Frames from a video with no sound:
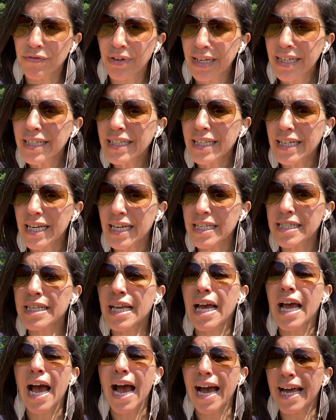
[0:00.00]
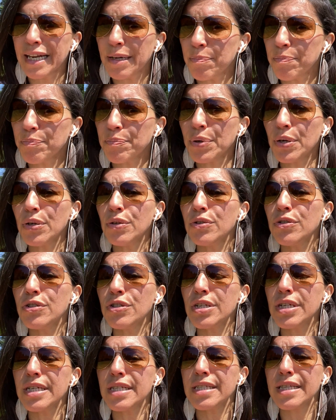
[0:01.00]
radius and it
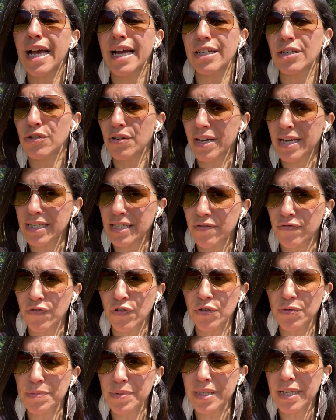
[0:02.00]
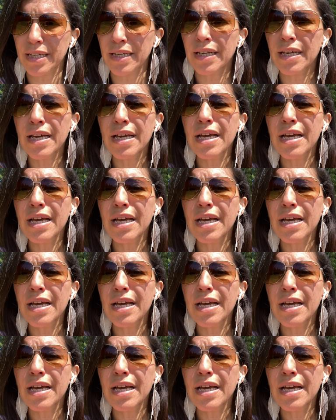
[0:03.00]
purges and transforms it.